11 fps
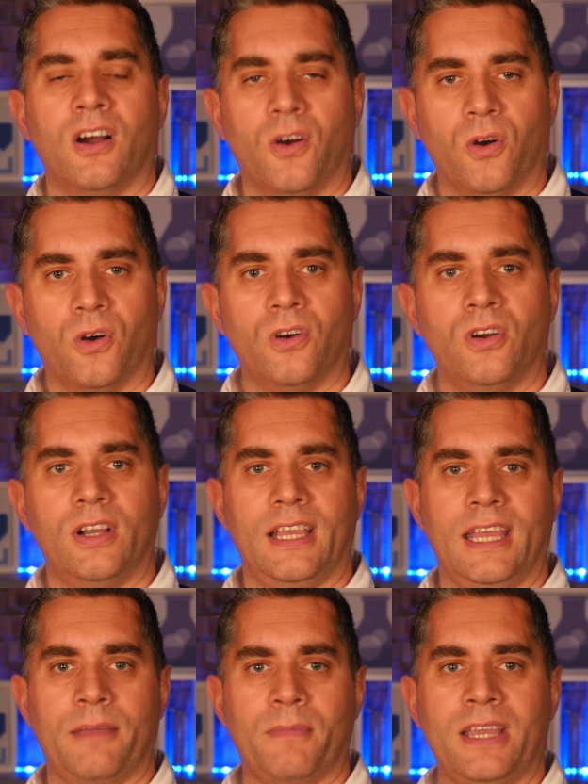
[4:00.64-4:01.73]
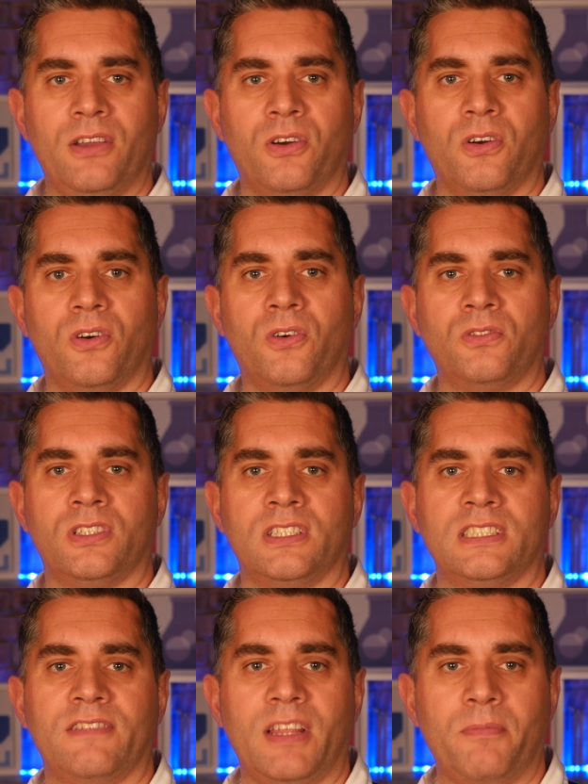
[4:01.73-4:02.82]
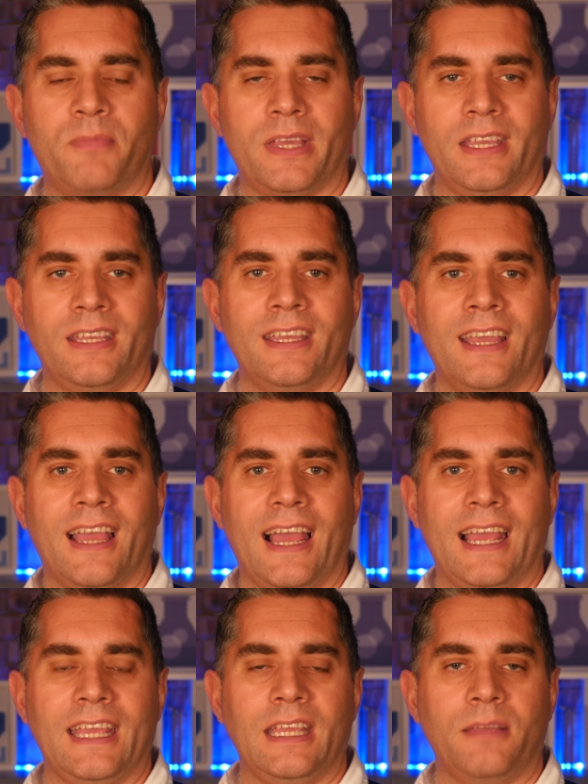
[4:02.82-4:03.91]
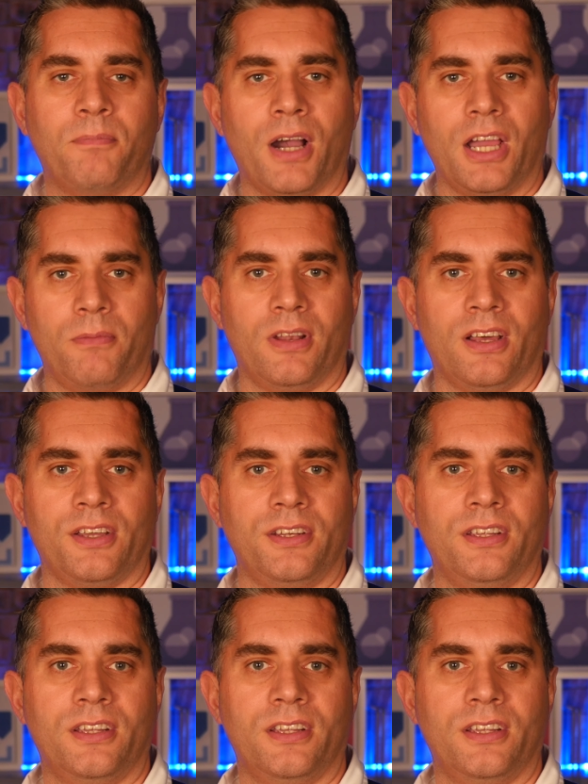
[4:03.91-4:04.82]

or it may alternatively be a pipeline